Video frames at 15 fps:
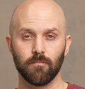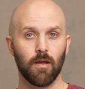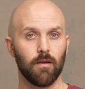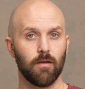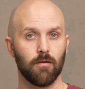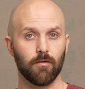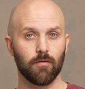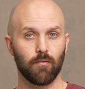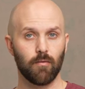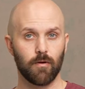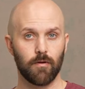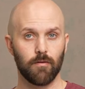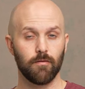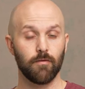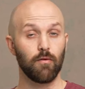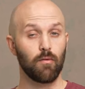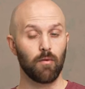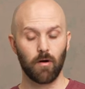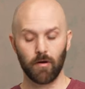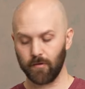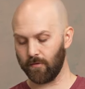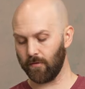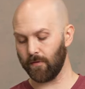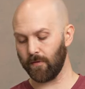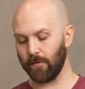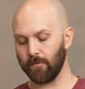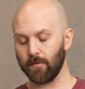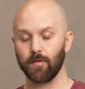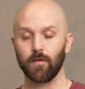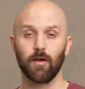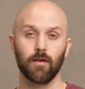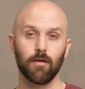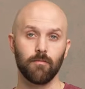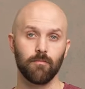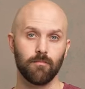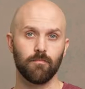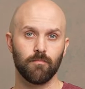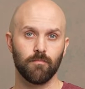and here's 1/200th of a second.